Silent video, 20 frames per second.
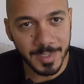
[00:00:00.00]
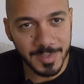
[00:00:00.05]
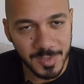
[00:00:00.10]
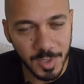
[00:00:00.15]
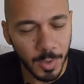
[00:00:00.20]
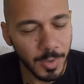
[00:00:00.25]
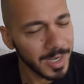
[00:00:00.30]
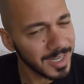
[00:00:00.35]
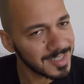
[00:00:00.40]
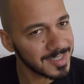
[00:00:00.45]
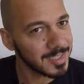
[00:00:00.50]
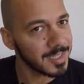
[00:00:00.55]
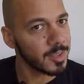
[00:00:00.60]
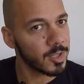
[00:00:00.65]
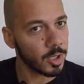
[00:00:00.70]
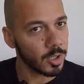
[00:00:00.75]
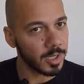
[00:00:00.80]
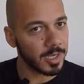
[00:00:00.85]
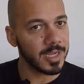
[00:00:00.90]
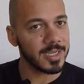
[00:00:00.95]
So let's
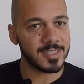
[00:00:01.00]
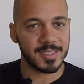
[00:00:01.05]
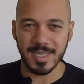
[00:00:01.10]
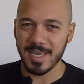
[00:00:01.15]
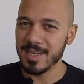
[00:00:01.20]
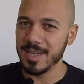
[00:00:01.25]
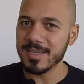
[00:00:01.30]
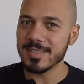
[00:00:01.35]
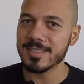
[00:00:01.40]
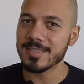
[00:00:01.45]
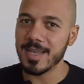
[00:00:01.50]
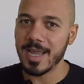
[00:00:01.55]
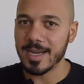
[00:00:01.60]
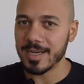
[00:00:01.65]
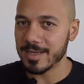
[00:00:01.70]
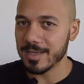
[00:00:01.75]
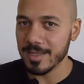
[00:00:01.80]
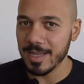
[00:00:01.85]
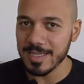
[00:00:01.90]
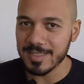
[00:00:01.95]
see their list and
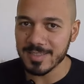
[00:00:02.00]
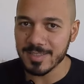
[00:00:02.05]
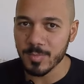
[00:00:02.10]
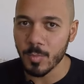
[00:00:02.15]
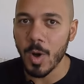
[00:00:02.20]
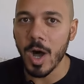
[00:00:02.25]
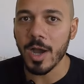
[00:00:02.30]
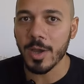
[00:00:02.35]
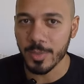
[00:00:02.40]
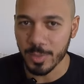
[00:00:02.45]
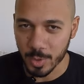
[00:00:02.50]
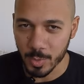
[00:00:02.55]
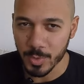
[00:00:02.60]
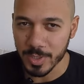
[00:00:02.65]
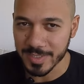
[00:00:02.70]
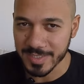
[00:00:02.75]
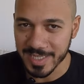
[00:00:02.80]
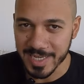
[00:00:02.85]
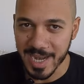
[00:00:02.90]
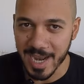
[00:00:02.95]
let's walk
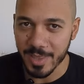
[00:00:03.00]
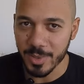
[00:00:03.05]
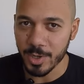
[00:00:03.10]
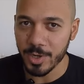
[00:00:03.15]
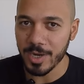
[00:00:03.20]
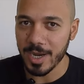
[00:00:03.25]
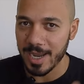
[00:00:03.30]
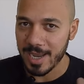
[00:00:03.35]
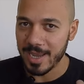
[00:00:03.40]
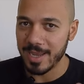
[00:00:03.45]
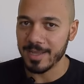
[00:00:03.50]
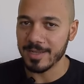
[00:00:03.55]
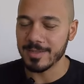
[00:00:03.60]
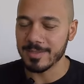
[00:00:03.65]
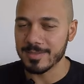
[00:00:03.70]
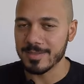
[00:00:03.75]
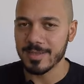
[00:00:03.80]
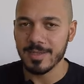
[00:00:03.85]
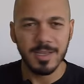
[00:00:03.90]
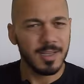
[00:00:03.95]
through it together
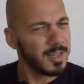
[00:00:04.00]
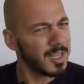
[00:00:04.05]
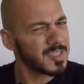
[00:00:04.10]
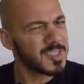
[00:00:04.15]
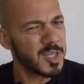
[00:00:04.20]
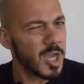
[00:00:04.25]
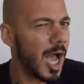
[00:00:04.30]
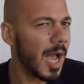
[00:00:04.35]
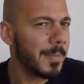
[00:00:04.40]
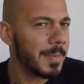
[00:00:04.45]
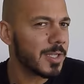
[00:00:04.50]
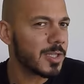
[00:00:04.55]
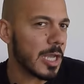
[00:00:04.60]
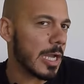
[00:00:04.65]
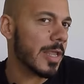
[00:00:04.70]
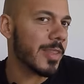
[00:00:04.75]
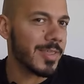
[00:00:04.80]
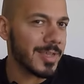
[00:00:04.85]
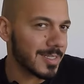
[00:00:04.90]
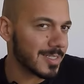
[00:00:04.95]
and let's
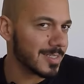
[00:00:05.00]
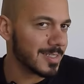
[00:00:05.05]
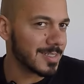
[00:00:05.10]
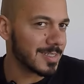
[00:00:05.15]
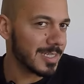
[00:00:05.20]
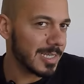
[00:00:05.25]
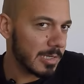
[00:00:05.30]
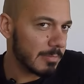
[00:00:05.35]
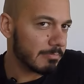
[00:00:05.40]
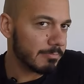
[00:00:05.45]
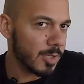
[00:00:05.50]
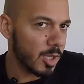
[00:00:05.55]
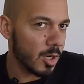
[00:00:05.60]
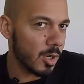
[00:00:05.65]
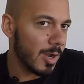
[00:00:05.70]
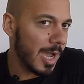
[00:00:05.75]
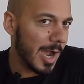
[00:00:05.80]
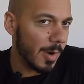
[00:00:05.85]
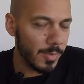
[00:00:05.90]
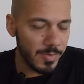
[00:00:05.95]
comment on this and see,
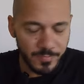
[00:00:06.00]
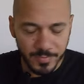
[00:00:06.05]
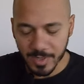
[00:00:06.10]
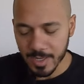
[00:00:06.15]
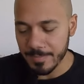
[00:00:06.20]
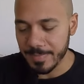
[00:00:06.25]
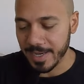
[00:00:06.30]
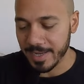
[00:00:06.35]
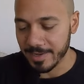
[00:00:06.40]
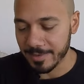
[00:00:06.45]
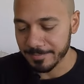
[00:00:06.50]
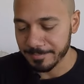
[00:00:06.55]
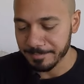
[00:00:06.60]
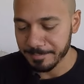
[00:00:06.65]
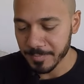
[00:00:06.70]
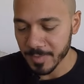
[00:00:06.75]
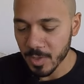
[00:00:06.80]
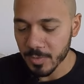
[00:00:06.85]
you know, how we feel about it.